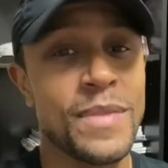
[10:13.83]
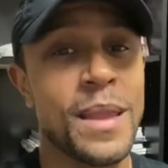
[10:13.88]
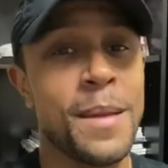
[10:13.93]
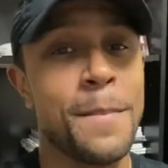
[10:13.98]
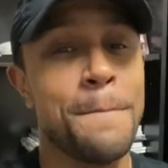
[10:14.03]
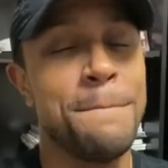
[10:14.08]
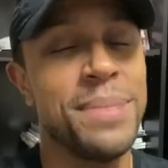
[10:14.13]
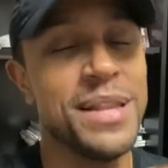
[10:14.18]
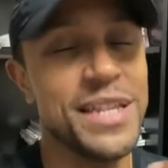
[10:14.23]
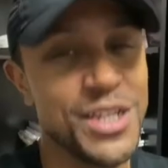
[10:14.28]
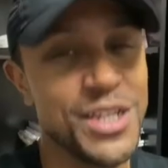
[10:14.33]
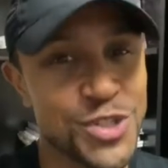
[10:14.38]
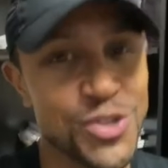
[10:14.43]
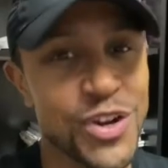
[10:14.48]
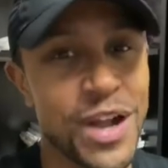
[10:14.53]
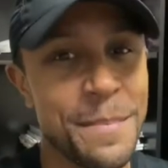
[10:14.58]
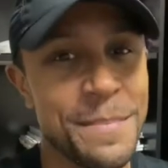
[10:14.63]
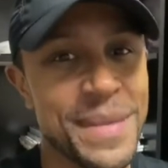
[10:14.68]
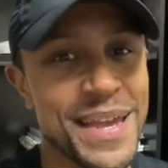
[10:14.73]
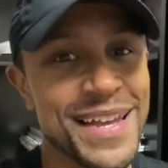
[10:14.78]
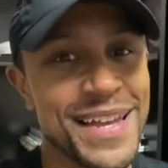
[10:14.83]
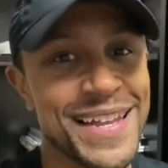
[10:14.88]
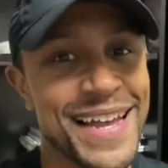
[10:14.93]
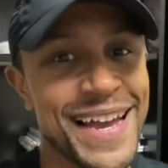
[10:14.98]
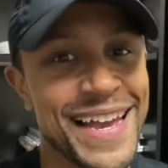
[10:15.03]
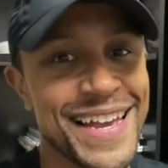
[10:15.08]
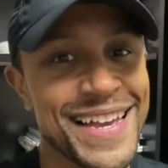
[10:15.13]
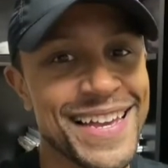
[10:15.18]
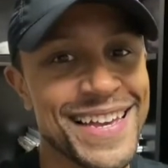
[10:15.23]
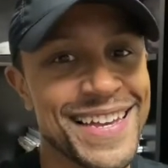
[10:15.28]
Please drop me a
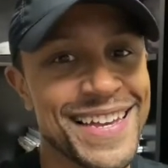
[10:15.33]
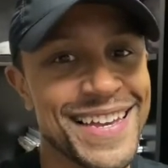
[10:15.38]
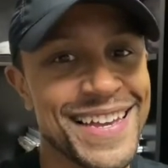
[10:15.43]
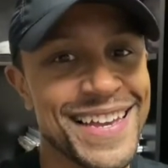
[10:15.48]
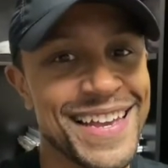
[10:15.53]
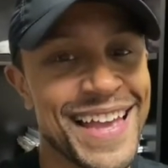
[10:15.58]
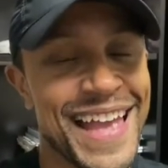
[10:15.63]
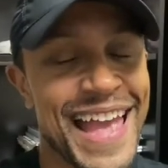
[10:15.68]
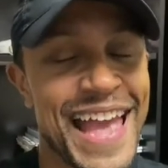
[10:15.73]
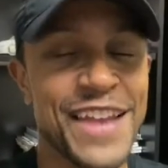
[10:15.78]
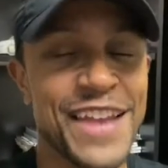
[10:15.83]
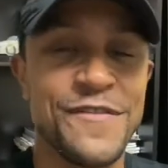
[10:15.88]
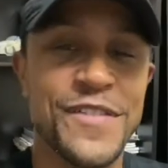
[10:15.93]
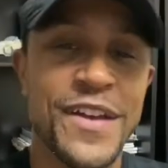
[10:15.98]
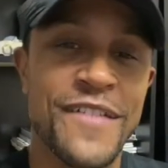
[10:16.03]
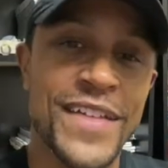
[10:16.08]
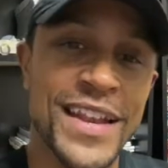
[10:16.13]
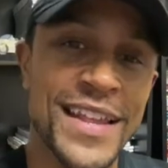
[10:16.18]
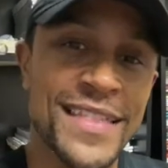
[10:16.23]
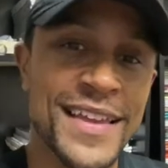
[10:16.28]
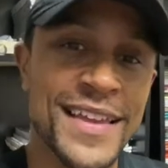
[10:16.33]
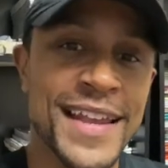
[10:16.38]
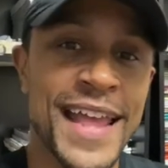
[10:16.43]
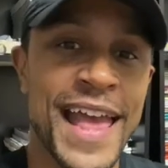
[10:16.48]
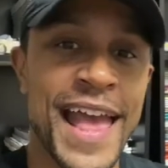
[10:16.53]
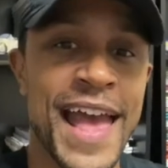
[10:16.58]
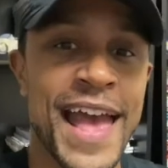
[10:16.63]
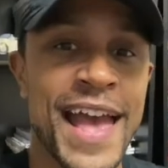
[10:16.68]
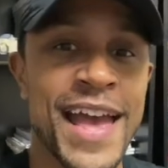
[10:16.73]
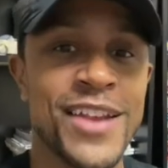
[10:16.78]
like. And if you have anything
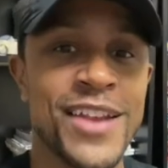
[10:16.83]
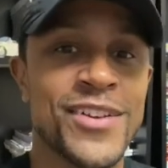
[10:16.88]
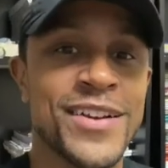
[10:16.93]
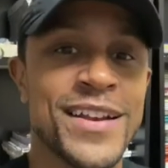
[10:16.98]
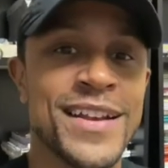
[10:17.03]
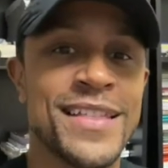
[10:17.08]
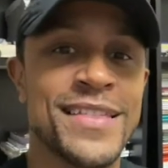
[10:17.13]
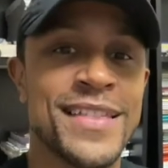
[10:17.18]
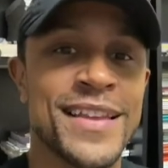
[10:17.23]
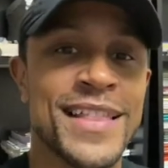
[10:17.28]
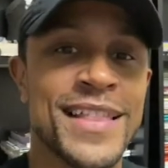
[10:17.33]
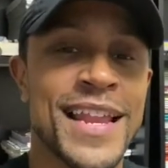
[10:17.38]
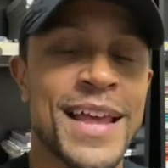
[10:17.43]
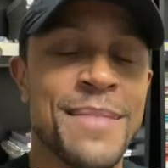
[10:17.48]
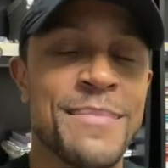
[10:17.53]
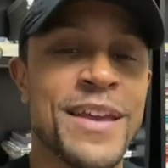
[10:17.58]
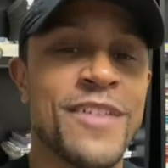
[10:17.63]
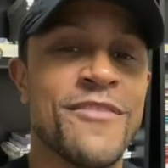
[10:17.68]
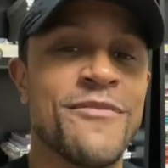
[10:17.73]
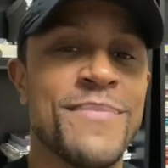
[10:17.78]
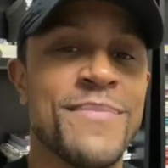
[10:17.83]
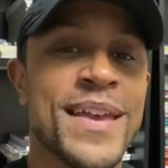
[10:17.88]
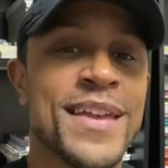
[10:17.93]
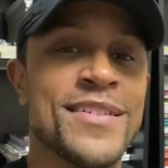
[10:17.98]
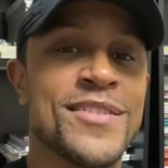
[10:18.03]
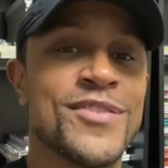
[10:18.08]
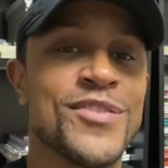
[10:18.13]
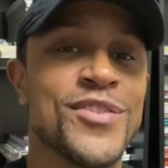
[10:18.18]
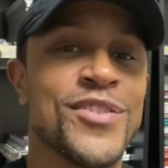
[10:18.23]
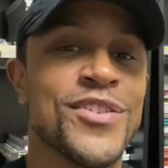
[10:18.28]
to add or anything that I may have
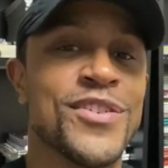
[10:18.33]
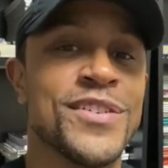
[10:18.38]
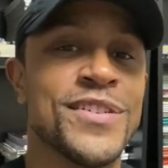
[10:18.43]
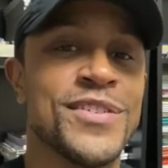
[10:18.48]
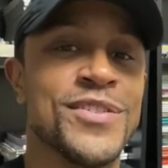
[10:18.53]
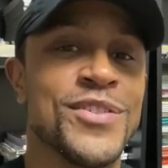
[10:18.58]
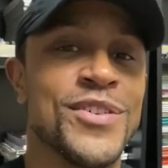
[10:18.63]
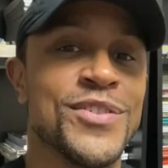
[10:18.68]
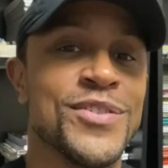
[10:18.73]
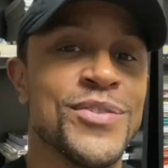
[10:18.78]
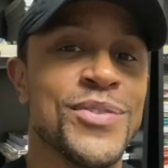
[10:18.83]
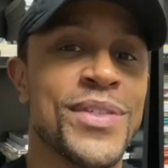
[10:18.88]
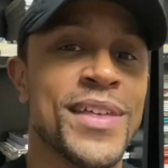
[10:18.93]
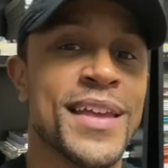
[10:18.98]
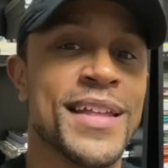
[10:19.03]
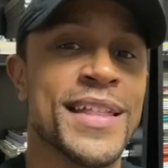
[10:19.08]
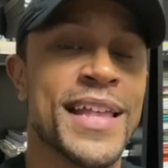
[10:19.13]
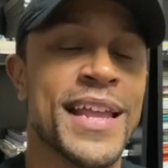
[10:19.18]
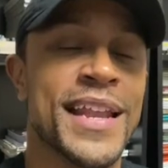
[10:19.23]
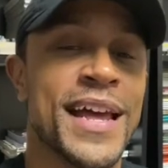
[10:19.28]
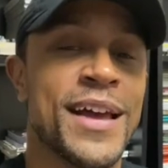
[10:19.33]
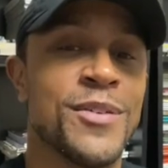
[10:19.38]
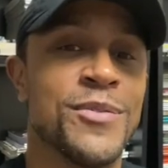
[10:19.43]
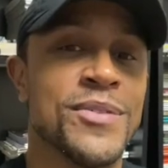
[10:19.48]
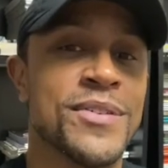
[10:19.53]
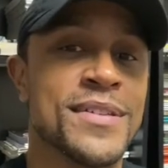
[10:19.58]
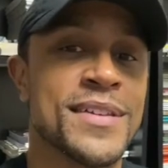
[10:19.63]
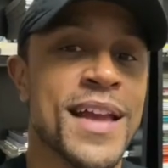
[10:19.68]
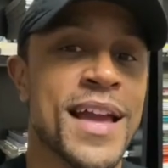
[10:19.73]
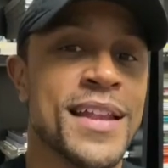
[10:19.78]
missed or, you think that I
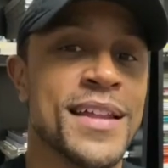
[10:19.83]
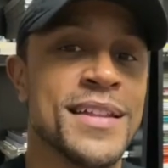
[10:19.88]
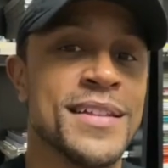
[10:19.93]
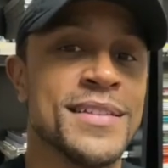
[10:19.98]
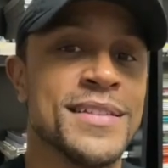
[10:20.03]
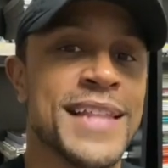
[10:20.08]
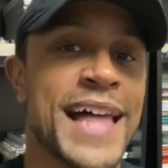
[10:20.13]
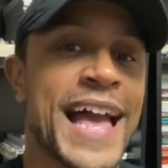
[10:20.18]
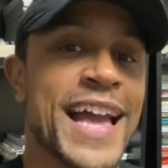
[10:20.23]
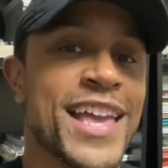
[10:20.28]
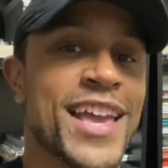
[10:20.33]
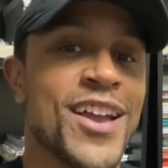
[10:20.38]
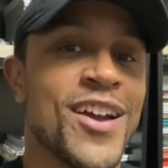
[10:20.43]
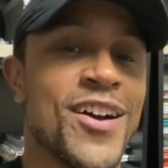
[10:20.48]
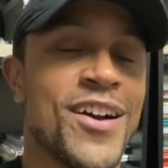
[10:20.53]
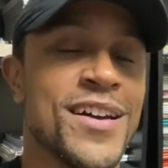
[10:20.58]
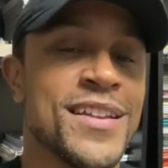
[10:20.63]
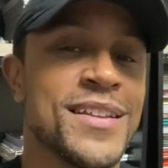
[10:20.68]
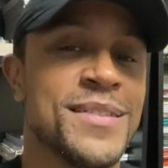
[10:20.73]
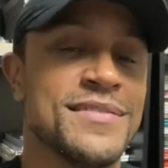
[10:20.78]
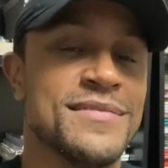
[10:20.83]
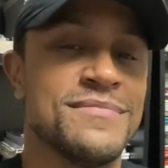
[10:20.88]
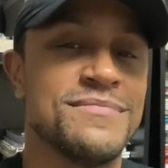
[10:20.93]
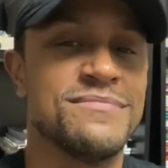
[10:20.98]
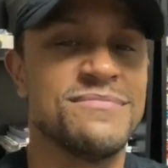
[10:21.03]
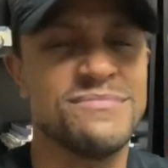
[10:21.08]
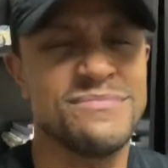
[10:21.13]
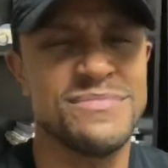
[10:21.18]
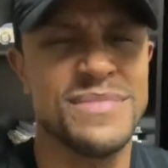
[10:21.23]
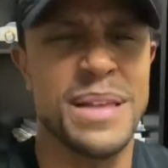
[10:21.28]
was kind of lacking on,
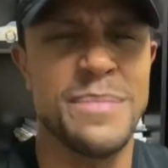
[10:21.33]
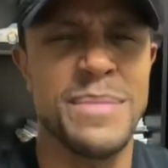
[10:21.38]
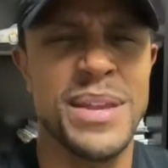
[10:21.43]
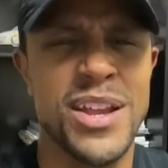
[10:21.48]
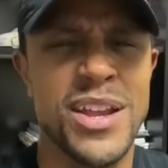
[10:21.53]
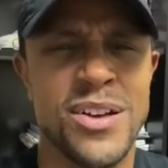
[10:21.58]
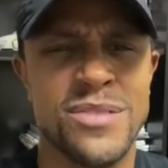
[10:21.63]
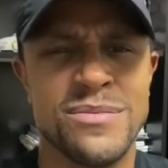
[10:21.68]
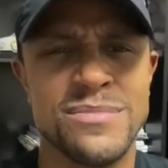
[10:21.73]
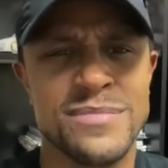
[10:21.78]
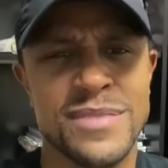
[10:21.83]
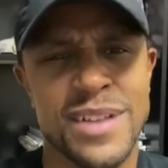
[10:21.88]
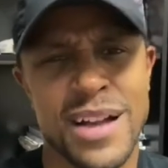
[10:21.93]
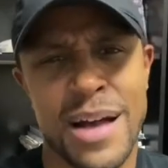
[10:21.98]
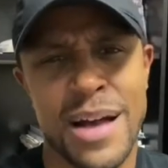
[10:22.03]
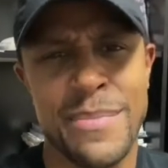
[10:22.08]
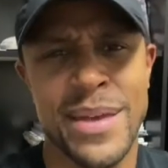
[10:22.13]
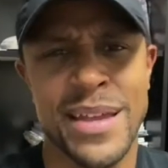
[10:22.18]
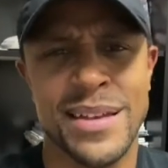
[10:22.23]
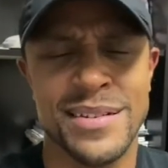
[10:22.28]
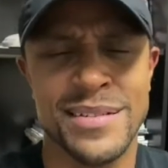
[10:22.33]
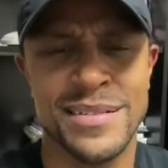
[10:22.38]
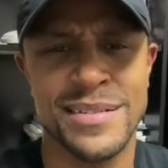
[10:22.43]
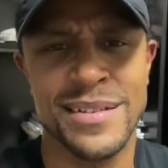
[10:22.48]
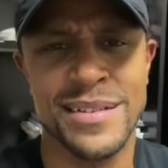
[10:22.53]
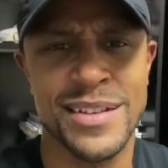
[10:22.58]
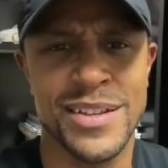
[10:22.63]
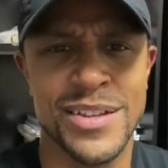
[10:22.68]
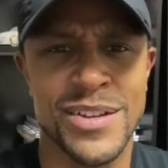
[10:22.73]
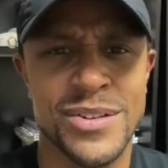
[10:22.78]
let me know. Comment,
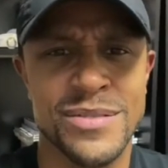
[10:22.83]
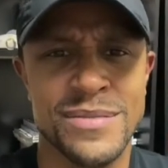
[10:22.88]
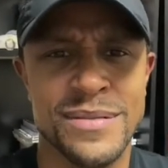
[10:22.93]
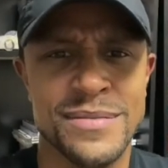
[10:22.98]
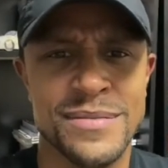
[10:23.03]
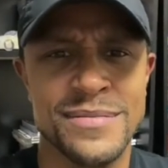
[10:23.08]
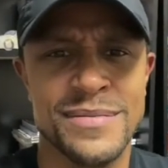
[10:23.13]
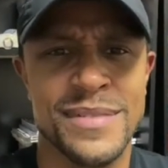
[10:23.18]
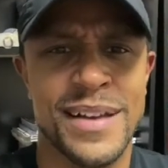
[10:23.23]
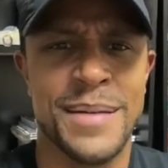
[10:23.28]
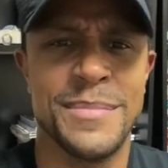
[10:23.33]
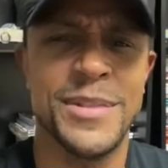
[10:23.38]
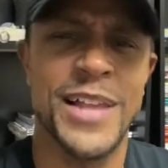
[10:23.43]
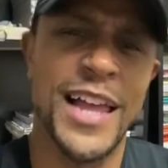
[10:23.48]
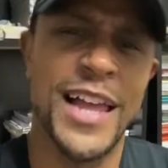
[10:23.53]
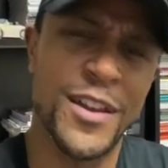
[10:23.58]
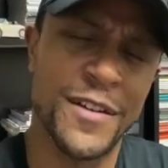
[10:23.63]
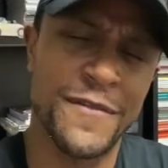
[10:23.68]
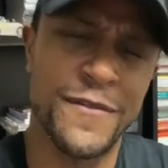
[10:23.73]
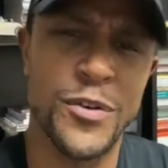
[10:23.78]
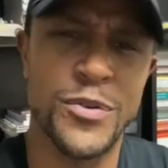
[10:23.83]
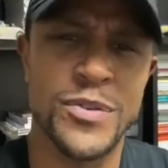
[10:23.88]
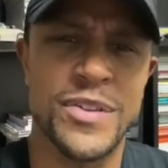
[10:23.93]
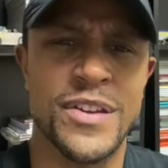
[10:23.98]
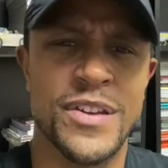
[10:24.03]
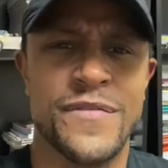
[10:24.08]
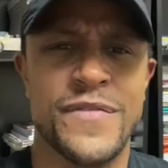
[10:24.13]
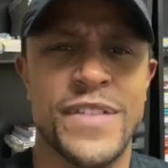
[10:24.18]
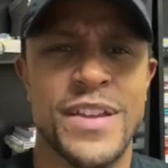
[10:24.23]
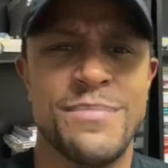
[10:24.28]
I look forward
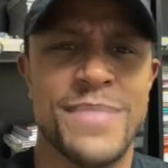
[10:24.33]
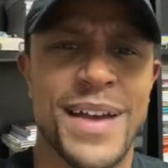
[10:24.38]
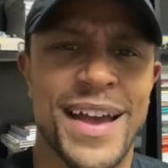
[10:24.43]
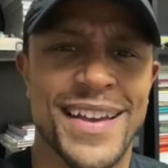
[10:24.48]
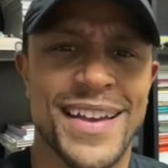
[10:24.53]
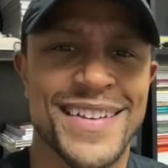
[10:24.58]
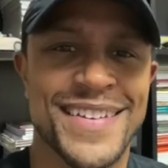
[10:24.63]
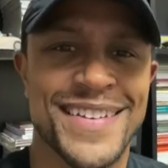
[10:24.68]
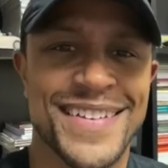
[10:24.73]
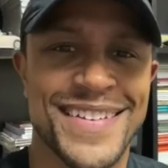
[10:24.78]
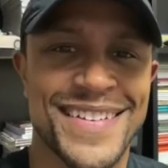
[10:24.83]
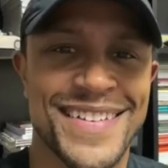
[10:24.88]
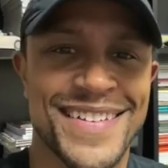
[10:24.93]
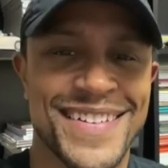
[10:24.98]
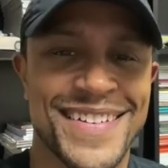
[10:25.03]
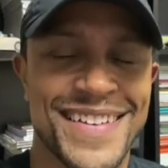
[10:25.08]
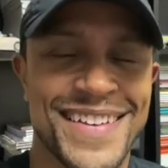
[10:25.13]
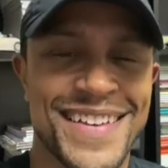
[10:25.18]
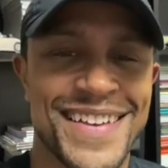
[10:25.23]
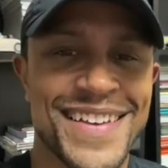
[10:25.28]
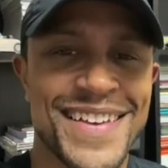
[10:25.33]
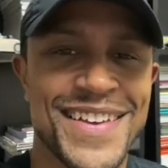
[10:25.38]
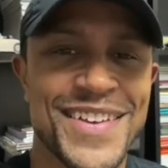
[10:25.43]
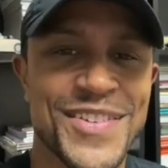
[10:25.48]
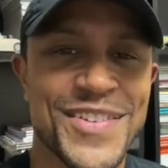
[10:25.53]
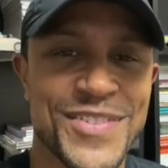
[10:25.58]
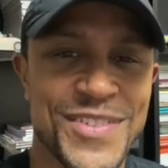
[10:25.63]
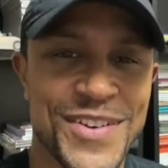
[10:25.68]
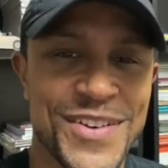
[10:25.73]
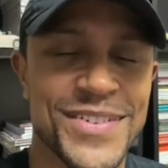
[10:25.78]
to your feedback.
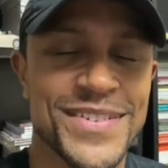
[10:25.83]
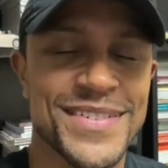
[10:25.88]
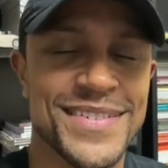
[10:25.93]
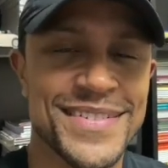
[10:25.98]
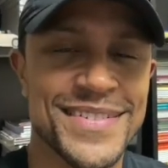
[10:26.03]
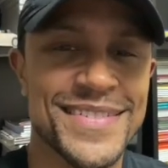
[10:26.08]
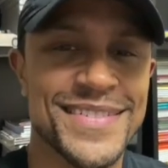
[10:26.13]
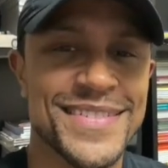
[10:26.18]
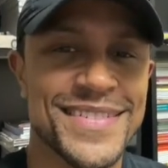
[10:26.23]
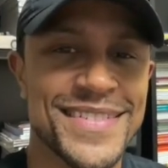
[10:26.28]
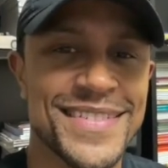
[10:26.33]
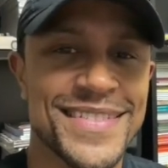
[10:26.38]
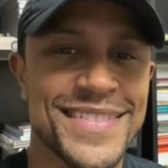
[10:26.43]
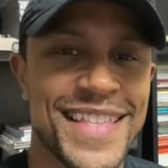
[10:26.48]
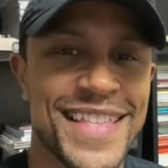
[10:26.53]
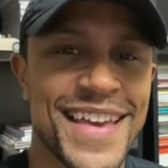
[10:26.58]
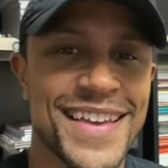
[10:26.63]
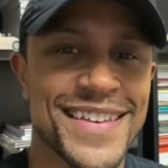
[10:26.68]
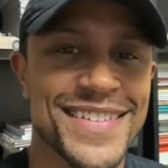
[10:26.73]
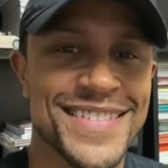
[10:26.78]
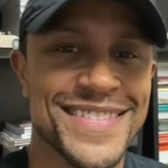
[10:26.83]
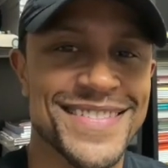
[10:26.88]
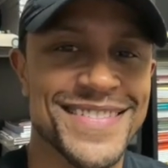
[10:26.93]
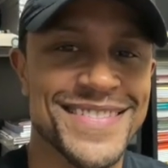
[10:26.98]
So, thanks.